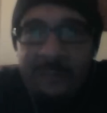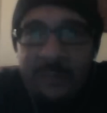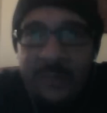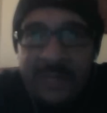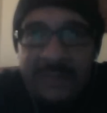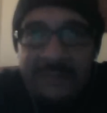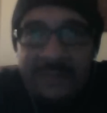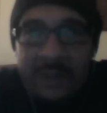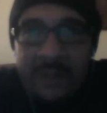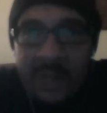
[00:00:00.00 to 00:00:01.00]
of breaks
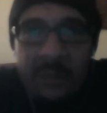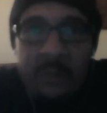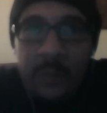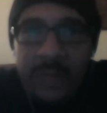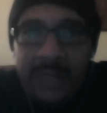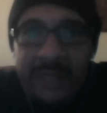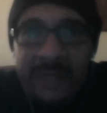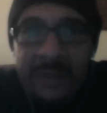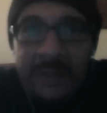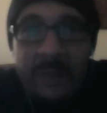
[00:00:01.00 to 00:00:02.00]
have gone our
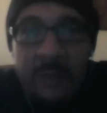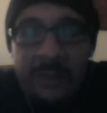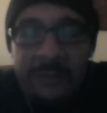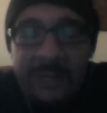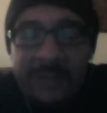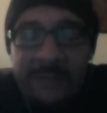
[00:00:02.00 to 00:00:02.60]
way, which makes